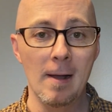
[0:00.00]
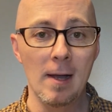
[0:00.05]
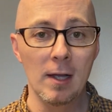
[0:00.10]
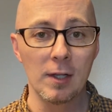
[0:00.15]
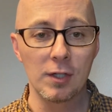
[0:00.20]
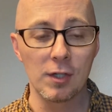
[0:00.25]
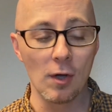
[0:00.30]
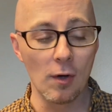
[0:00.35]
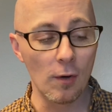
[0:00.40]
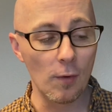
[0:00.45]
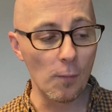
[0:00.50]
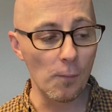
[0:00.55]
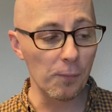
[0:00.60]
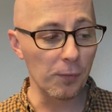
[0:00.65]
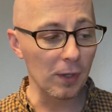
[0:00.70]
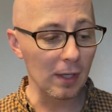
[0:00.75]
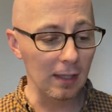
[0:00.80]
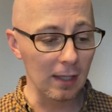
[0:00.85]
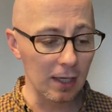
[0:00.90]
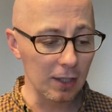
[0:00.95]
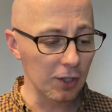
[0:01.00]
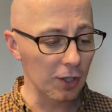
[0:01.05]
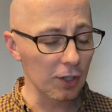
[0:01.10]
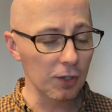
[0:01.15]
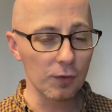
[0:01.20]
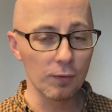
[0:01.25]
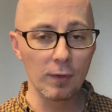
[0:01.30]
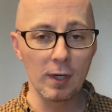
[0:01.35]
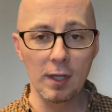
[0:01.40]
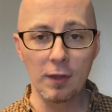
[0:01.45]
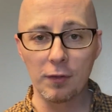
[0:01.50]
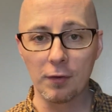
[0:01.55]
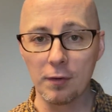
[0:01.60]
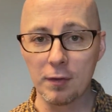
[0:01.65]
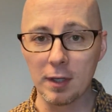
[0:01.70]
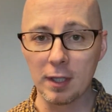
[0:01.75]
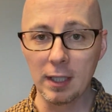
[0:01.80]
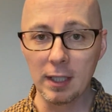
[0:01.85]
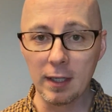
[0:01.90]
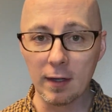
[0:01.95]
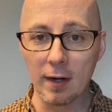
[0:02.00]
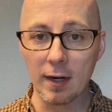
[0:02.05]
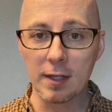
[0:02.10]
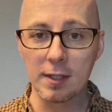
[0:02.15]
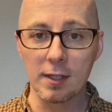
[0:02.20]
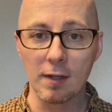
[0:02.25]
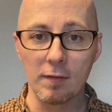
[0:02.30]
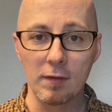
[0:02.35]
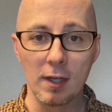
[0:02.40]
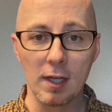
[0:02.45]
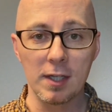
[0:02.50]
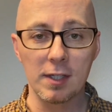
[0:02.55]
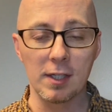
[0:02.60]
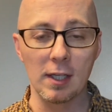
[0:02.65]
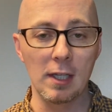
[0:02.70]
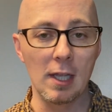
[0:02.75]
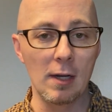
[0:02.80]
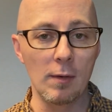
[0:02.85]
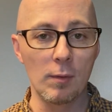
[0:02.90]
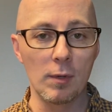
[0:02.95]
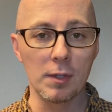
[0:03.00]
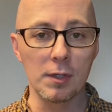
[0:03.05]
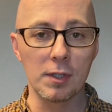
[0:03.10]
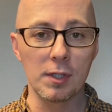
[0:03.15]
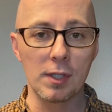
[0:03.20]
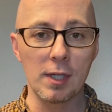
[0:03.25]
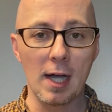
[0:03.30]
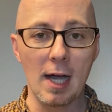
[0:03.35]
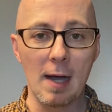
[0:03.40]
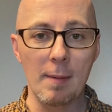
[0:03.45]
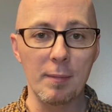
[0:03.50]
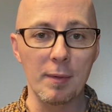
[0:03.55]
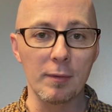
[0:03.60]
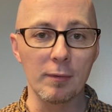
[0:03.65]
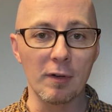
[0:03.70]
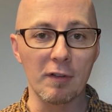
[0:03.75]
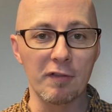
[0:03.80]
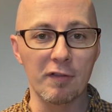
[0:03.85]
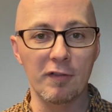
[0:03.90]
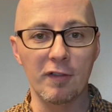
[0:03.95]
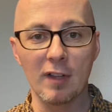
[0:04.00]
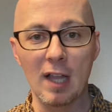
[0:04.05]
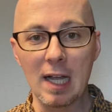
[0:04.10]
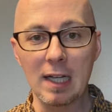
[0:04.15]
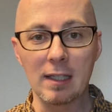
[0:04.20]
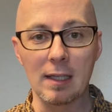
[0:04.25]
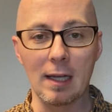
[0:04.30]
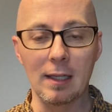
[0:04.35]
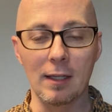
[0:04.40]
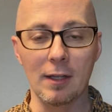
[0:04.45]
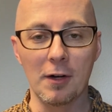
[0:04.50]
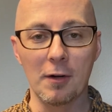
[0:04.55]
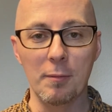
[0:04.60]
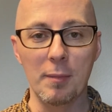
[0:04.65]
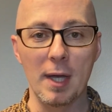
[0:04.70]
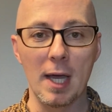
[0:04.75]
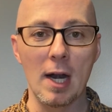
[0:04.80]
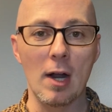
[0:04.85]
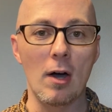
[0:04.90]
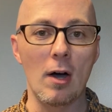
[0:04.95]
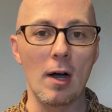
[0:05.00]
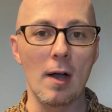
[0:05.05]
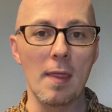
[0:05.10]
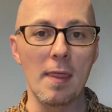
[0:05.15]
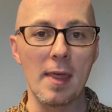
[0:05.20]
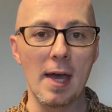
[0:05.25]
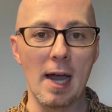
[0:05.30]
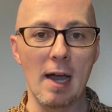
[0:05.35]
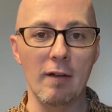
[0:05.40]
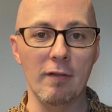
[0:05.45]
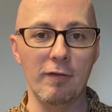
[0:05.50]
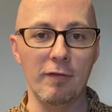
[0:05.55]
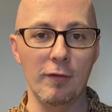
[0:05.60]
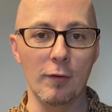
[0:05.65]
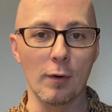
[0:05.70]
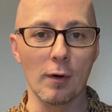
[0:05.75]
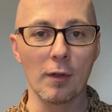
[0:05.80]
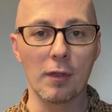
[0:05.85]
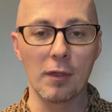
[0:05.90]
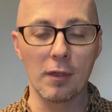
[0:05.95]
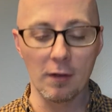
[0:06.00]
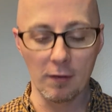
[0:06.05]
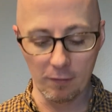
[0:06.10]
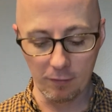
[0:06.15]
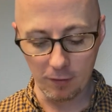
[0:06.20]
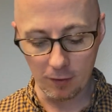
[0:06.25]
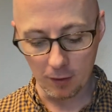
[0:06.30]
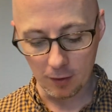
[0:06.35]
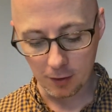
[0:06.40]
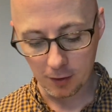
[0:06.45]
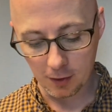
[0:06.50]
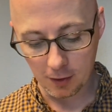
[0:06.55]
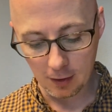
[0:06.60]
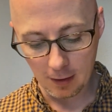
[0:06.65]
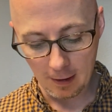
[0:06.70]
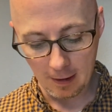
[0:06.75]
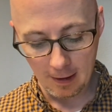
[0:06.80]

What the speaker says: So let's just read through the lyrics of this, and then we'll stop and reflect a little bit on that fourth verse.